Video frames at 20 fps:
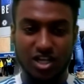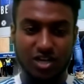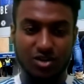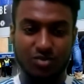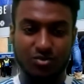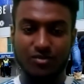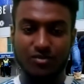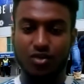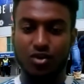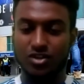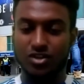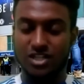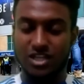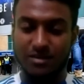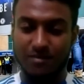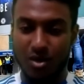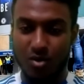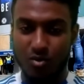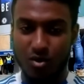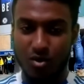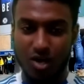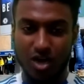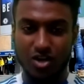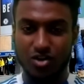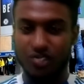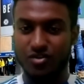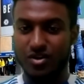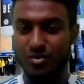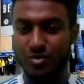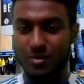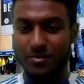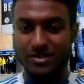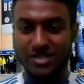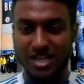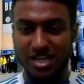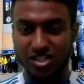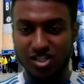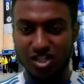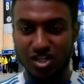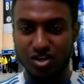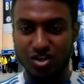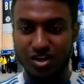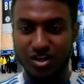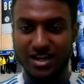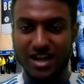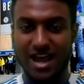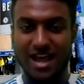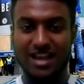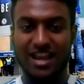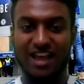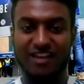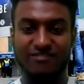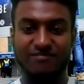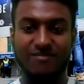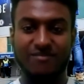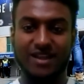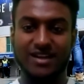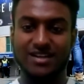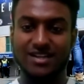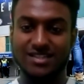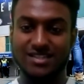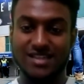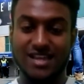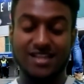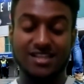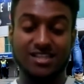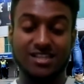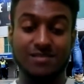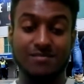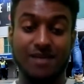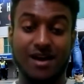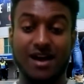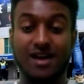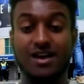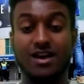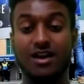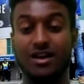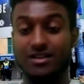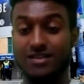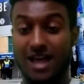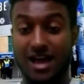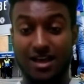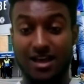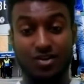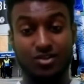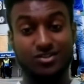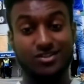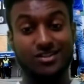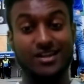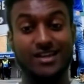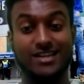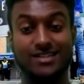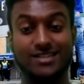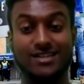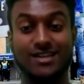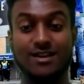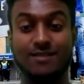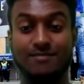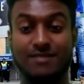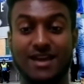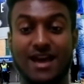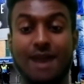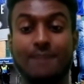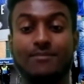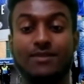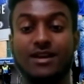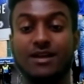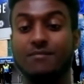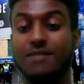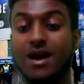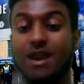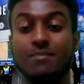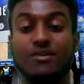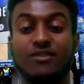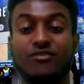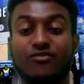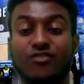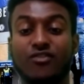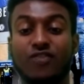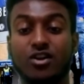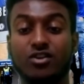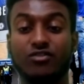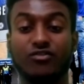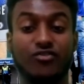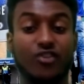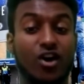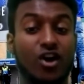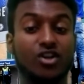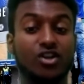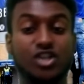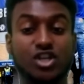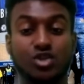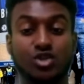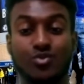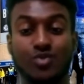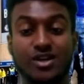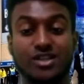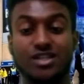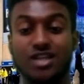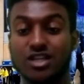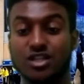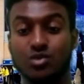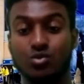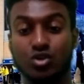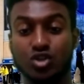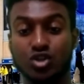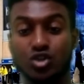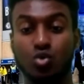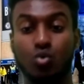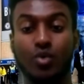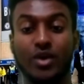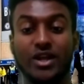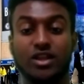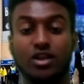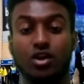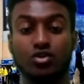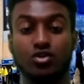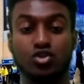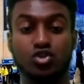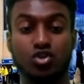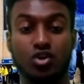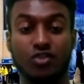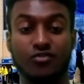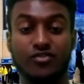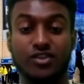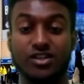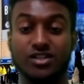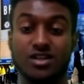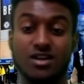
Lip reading: We've got Timo Werner in. We're potentially looking at a left back and a centre back. That looks like it's going to be happening. Maybe third year is where he says he wants to win those trophies.